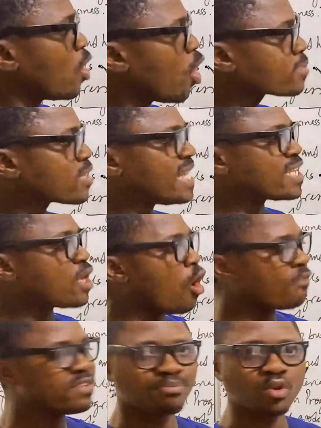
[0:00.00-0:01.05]
Obsolescence
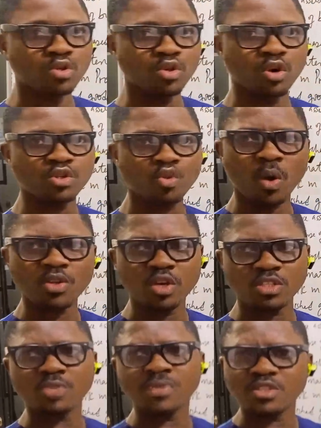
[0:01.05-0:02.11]
of the product. What
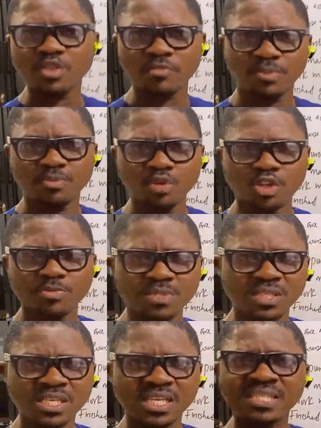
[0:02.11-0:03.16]
does the obsolescence of the product mean?